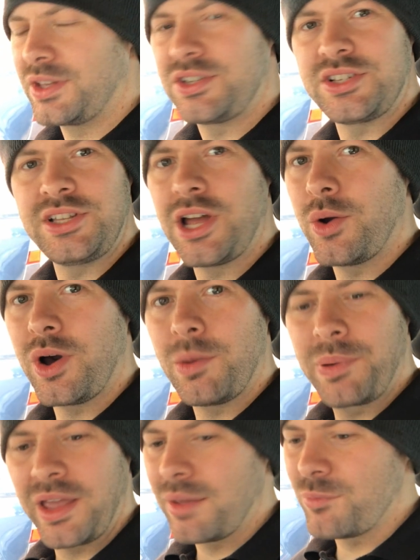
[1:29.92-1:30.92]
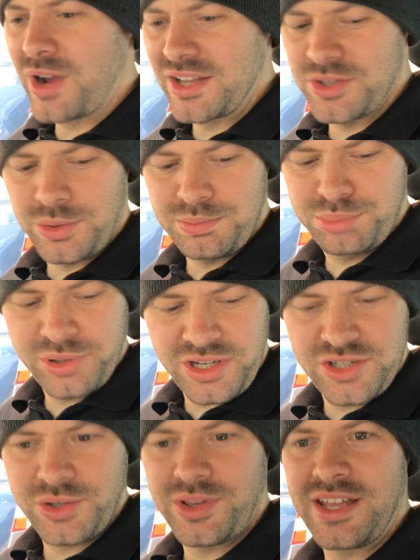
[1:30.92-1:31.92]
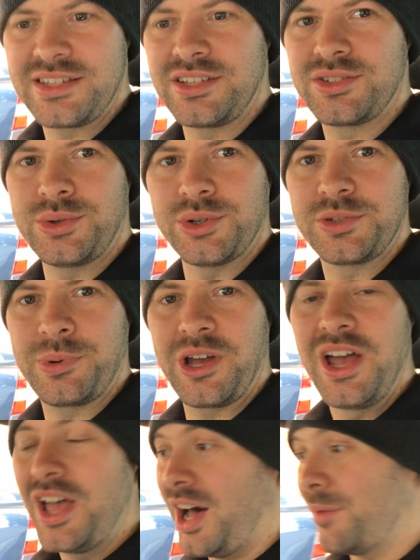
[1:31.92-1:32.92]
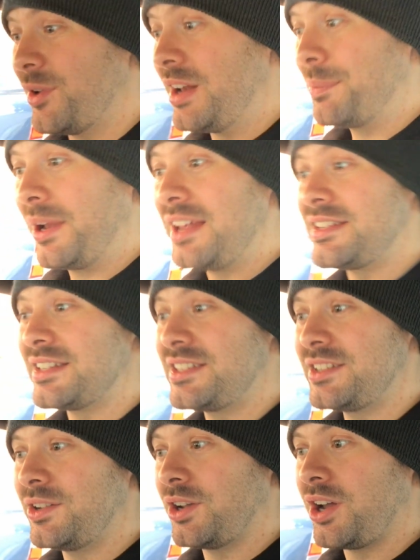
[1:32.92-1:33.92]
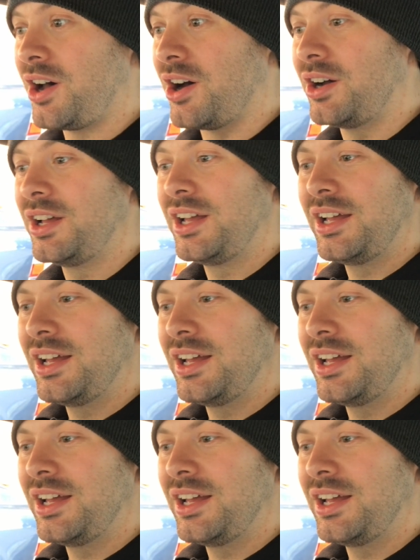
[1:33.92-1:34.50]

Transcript: Just low RPM rattle, I'm pretty sure that's exhaust, but I'm really pleased, this is a good car.